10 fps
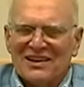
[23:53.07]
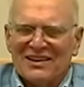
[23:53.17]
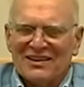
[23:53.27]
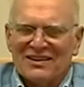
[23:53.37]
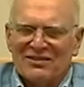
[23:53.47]

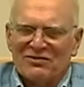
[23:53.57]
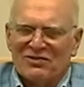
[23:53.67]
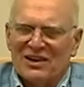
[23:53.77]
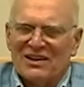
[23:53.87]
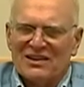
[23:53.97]
a
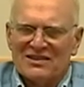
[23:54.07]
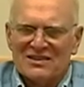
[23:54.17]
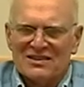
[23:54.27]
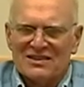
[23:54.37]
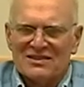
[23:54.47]
friend of his,
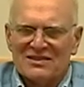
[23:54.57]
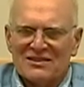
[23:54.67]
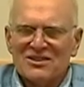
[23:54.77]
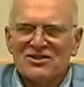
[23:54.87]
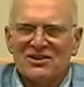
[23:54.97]
he says,
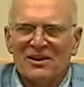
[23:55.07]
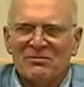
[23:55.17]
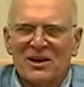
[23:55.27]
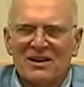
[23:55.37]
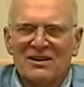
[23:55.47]
"This year I'm
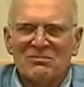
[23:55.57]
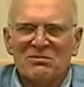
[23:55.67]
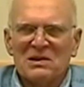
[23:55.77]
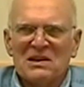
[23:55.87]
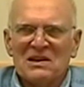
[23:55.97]
not
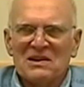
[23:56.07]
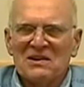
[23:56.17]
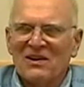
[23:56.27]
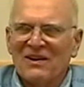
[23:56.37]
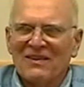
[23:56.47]
complaining at
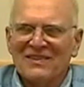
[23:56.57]
all."